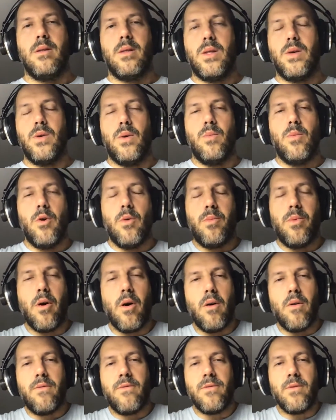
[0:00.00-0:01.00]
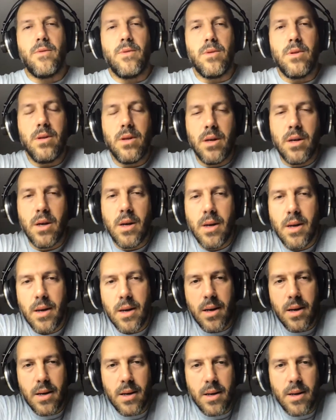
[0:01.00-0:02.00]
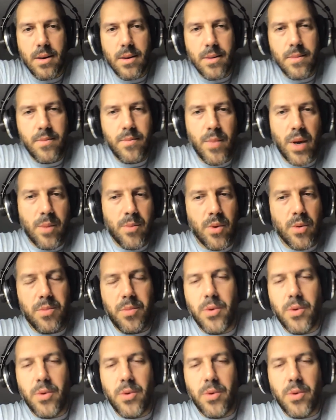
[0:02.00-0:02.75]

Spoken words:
a more powerful MacBook